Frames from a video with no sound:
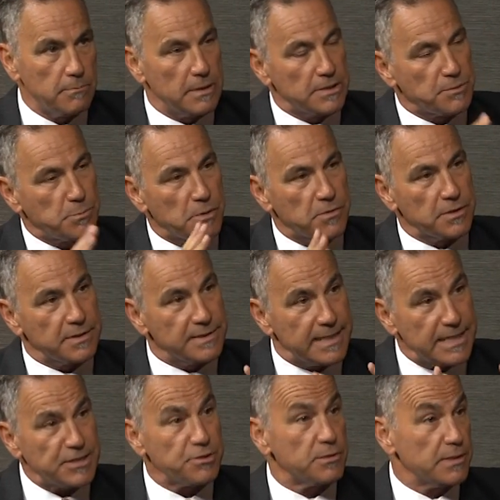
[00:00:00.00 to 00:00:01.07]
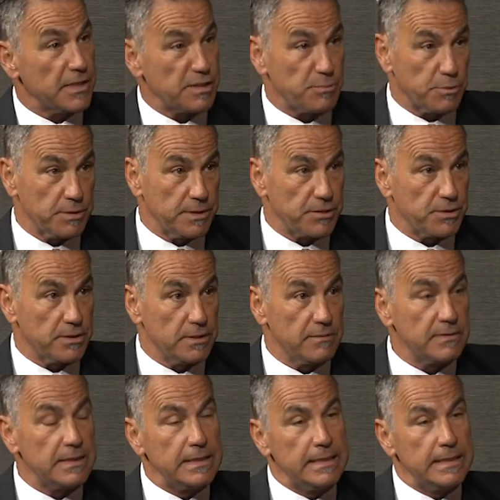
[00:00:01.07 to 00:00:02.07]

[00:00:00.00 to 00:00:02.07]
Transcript: as part of the National Export Initiative